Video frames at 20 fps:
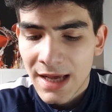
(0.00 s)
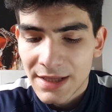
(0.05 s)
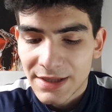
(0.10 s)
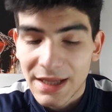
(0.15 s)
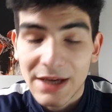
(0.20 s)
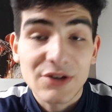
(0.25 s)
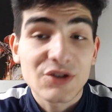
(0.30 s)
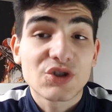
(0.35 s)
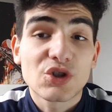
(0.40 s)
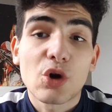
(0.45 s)

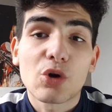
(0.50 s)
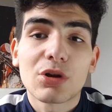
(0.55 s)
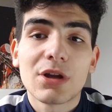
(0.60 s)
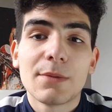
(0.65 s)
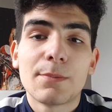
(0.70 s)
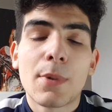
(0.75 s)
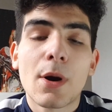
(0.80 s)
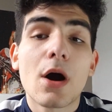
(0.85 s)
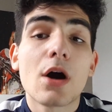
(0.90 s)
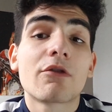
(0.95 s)
Now, Stockley
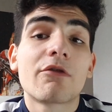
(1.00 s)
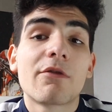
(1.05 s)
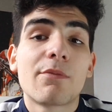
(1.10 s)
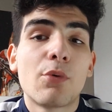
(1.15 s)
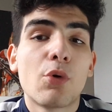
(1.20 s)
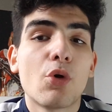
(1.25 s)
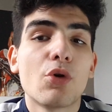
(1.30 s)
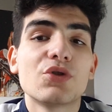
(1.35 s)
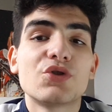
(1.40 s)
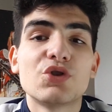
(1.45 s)
Park
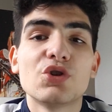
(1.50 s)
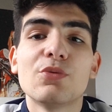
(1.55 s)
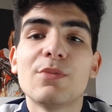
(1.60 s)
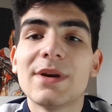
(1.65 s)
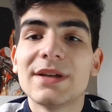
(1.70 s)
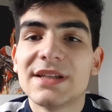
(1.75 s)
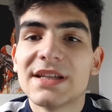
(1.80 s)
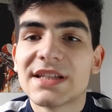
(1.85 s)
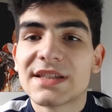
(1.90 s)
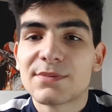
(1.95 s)
reported to
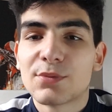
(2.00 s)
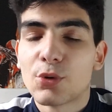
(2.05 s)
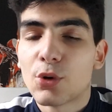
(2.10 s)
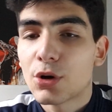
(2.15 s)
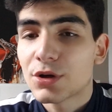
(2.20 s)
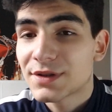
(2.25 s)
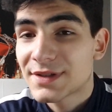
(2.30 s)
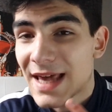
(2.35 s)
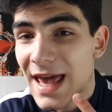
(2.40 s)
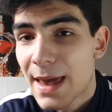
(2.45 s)
BT
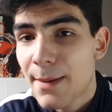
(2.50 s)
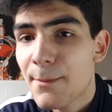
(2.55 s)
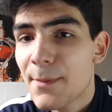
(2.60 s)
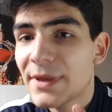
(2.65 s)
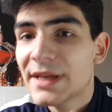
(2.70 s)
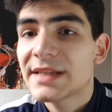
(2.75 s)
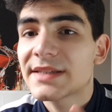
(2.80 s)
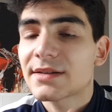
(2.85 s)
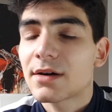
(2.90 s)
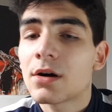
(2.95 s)
Sport 10
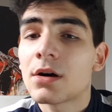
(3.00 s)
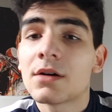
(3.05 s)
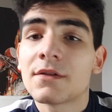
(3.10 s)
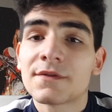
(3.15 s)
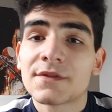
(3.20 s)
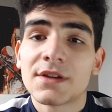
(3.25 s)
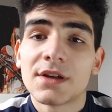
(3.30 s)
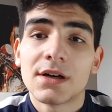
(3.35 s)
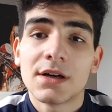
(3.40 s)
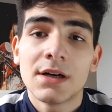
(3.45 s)
minutes
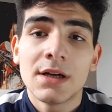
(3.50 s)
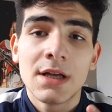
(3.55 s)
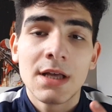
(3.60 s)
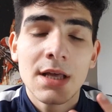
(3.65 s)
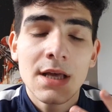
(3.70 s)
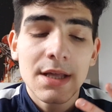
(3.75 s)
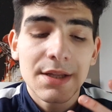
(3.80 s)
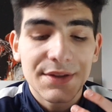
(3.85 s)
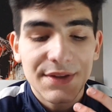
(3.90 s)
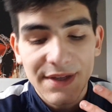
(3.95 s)
after
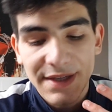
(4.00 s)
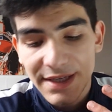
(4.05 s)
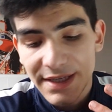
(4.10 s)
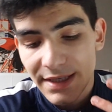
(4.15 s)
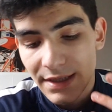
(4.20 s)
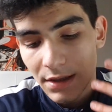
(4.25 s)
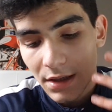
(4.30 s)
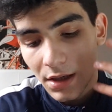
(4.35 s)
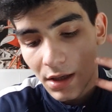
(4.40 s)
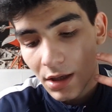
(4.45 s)

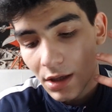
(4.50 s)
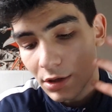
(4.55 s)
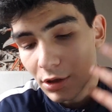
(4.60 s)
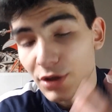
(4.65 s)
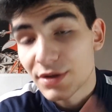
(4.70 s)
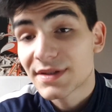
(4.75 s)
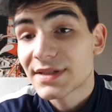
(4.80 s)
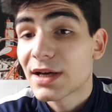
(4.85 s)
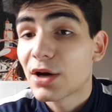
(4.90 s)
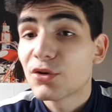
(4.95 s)
the Lo
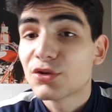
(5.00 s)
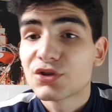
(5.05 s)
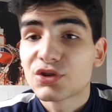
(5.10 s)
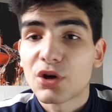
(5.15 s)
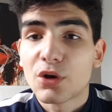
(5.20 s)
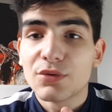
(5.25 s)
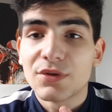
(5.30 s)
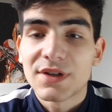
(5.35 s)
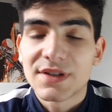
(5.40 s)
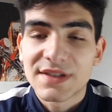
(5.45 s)

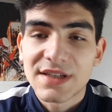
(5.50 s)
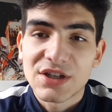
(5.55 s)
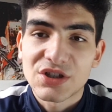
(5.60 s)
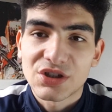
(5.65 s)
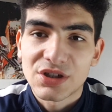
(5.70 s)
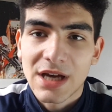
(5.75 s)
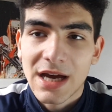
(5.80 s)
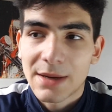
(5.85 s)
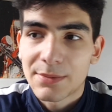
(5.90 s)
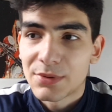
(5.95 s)
Celso
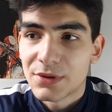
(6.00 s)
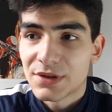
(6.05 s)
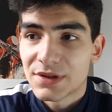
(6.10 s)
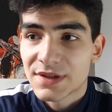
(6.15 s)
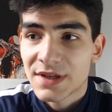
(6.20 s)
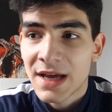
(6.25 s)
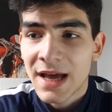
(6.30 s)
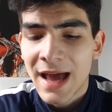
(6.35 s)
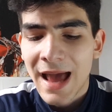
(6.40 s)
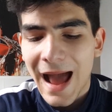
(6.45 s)
decision happens,
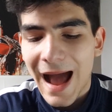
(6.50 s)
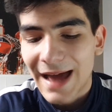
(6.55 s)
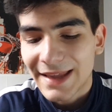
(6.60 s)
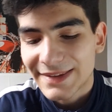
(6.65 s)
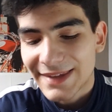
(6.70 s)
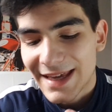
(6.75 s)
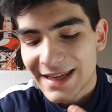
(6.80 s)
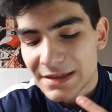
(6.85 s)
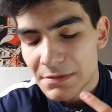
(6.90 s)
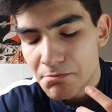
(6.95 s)
and
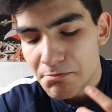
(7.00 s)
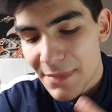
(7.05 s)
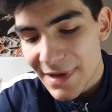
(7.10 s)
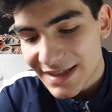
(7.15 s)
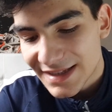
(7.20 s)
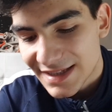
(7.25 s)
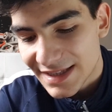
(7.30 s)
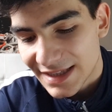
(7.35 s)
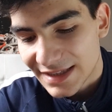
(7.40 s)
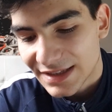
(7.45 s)
they
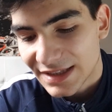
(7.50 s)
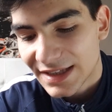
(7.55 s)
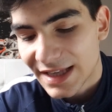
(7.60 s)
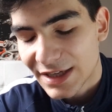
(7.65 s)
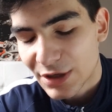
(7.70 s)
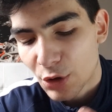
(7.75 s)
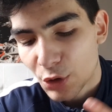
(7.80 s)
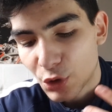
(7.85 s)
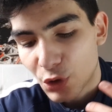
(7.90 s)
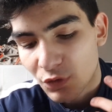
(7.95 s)
admitted that they
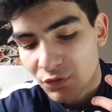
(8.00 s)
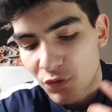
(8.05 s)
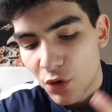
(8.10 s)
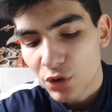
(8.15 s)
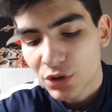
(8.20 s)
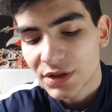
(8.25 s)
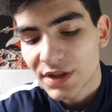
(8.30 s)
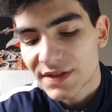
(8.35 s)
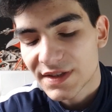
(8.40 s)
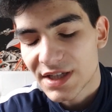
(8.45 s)
got the
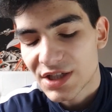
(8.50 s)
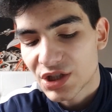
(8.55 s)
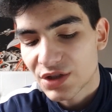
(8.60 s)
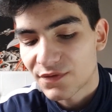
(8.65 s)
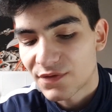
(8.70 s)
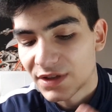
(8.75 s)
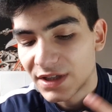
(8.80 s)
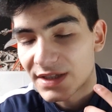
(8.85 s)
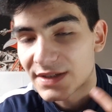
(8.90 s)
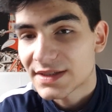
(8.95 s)
wrong decision
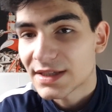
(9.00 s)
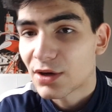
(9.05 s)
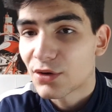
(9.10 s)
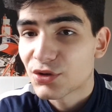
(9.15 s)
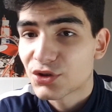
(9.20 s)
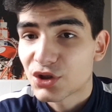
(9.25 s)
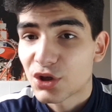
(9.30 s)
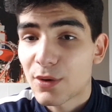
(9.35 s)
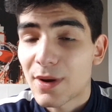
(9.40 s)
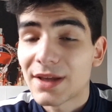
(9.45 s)
for Lo
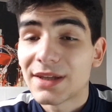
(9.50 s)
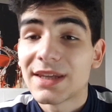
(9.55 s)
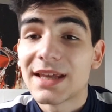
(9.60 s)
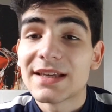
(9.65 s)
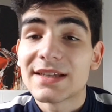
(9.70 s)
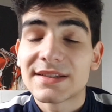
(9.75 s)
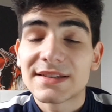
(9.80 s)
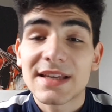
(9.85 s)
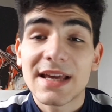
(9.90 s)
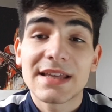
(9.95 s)
Celso, and they
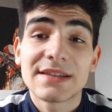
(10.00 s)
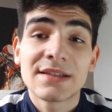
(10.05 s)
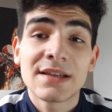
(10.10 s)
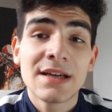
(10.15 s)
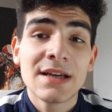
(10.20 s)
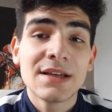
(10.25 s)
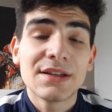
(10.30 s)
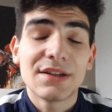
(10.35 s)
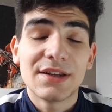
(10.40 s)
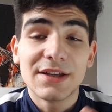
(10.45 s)
said
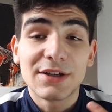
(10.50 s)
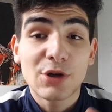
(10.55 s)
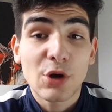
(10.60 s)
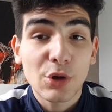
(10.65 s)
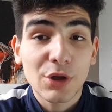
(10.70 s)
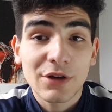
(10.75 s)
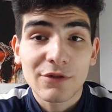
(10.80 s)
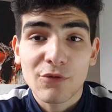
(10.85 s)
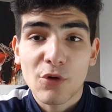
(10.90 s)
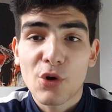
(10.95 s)
they got
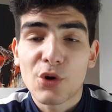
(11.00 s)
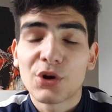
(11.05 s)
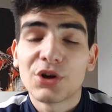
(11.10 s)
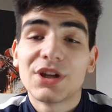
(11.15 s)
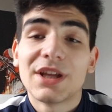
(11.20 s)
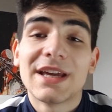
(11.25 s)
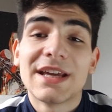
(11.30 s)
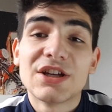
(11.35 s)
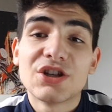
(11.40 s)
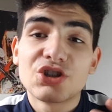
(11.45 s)
it wrong and
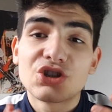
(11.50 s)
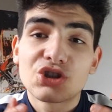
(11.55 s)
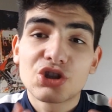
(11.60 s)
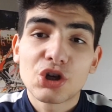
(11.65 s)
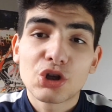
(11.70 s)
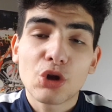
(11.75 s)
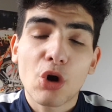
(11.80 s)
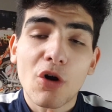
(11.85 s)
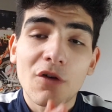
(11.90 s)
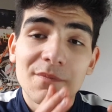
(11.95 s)
that he
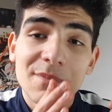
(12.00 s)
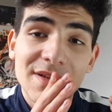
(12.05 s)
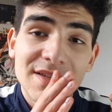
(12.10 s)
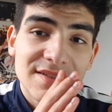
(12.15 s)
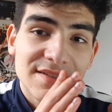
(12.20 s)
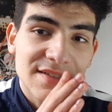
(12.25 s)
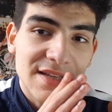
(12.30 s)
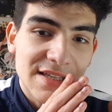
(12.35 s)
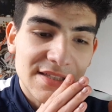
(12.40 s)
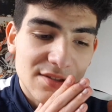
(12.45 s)
should have been
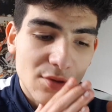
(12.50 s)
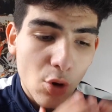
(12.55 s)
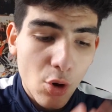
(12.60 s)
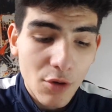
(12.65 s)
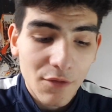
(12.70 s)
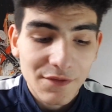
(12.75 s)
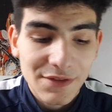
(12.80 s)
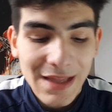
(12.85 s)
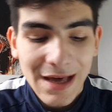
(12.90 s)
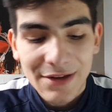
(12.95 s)
sent
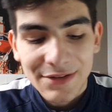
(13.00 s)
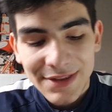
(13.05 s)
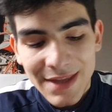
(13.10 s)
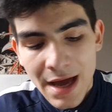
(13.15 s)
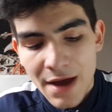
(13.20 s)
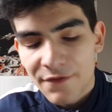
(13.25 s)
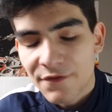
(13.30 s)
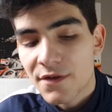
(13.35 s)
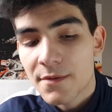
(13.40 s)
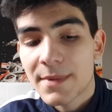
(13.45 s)
off. Now
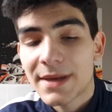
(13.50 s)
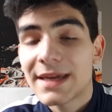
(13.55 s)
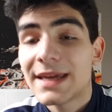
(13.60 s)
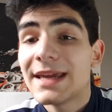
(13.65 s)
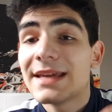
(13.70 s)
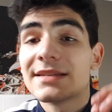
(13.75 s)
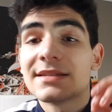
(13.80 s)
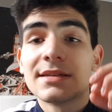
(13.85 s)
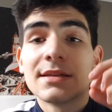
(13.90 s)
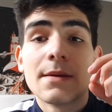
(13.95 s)
that for me
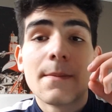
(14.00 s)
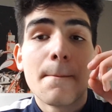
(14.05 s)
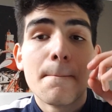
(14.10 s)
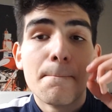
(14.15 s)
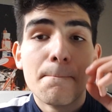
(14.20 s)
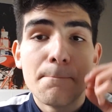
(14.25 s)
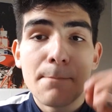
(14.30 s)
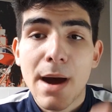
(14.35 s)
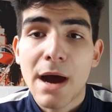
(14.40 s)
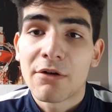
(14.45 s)
is an
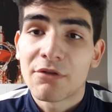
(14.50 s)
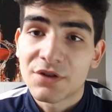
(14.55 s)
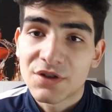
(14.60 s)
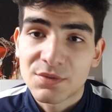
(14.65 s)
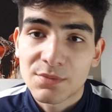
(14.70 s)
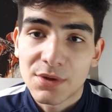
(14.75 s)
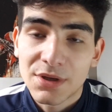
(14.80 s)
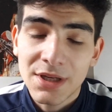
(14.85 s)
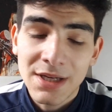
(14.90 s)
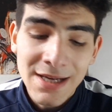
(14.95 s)

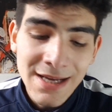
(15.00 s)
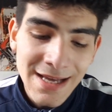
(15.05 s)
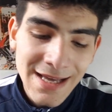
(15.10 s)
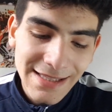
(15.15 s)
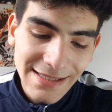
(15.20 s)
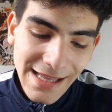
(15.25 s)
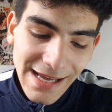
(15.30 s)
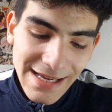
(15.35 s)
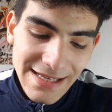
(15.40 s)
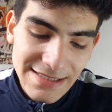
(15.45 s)
embarrassment.
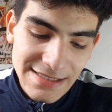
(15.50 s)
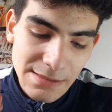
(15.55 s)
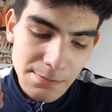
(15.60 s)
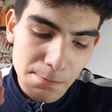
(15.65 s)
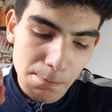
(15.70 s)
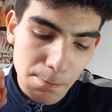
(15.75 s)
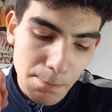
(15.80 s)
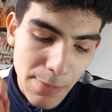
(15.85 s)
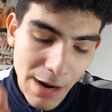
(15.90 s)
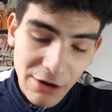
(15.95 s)
That is
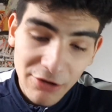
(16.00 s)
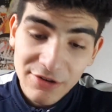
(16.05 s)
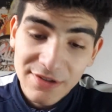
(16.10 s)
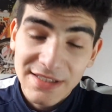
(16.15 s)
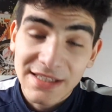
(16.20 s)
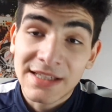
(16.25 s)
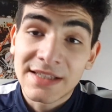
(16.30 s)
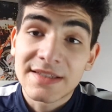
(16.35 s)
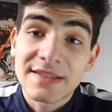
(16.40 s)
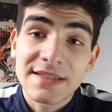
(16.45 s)

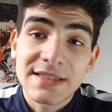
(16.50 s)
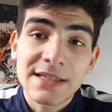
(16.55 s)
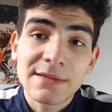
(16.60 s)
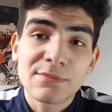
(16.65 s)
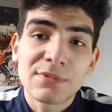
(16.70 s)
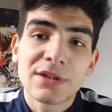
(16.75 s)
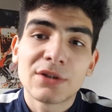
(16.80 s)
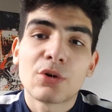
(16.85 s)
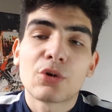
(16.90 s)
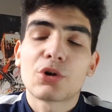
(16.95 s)
embarrassing and
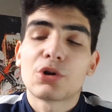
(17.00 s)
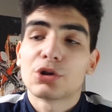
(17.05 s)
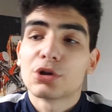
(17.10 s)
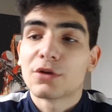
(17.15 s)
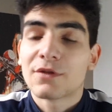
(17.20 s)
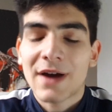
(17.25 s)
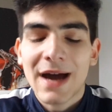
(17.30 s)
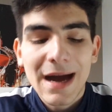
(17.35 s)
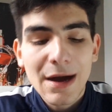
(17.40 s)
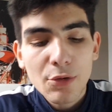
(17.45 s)
simply not good
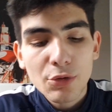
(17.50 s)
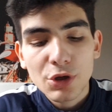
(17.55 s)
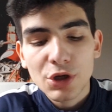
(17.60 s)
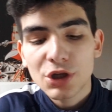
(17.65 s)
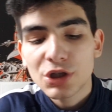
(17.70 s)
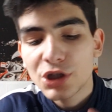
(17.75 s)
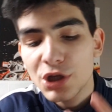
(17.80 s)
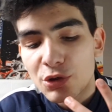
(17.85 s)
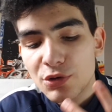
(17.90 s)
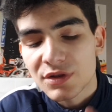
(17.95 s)
enough. How
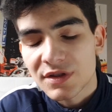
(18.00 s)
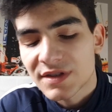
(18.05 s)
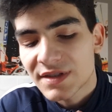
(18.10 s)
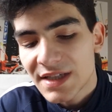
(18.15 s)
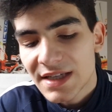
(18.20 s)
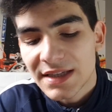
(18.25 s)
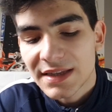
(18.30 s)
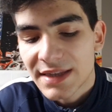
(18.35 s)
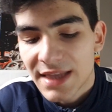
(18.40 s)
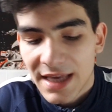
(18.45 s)
can you
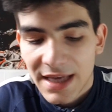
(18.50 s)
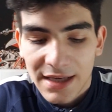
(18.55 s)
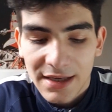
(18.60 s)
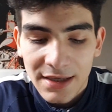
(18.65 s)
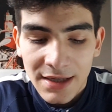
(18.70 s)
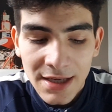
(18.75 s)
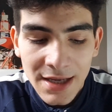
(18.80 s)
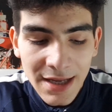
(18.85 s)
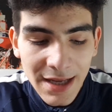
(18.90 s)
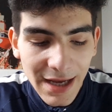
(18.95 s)
sit there
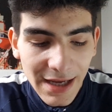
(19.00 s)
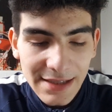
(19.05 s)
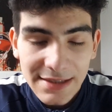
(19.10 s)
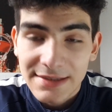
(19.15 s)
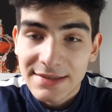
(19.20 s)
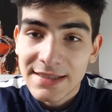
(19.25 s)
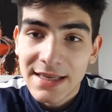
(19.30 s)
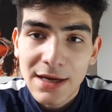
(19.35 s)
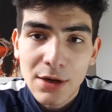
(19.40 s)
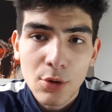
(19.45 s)
and
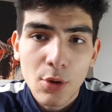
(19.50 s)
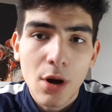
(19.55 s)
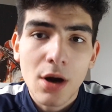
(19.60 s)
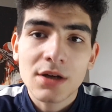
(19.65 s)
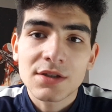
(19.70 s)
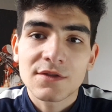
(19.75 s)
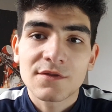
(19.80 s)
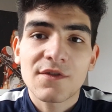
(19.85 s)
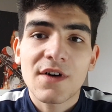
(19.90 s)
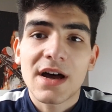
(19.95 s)
tell
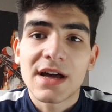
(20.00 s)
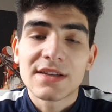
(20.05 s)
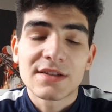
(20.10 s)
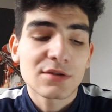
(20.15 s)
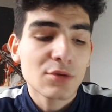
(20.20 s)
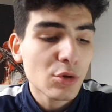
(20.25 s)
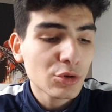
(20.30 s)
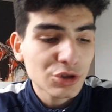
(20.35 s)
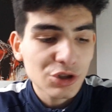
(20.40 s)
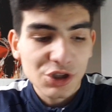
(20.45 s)
us fans,
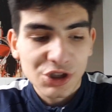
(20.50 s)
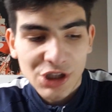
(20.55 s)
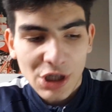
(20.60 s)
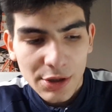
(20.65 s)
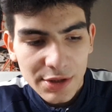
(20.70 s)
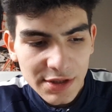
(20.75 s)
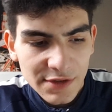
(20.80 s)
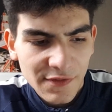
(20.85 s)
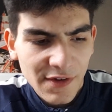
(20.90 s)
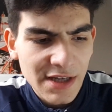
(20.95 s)
not just
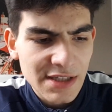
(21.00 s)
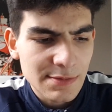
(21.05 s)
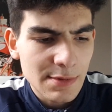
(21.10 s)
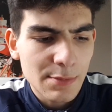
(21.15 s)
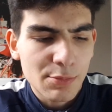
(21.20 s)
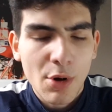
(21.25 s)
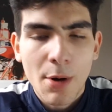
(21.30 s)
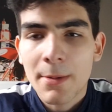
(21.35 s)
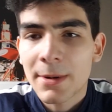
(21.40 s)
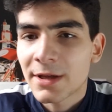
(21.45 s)
Chelsea fans but
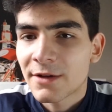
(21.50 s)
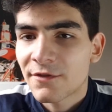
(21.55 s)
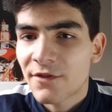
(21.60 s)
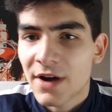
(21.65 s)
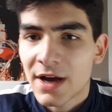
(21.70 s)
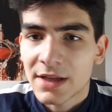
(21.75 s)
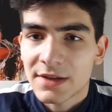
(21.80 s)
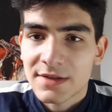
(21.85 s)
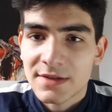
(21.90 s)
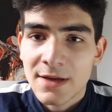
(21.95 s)
Premier League
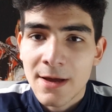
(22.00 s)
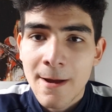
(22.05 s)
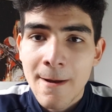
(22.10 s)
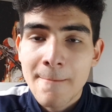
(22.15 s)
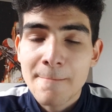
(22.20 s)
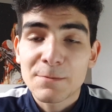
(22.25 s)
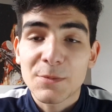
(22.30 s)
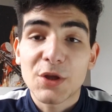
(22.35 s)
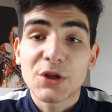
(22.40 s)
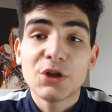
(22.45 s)
fans,
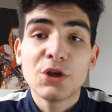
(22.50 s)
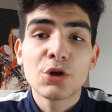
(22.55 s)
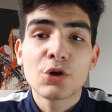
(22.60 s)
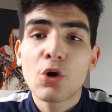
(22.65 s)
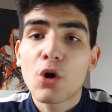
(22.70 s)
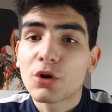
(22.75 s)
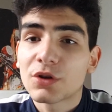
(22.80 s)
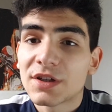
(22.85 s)
that you got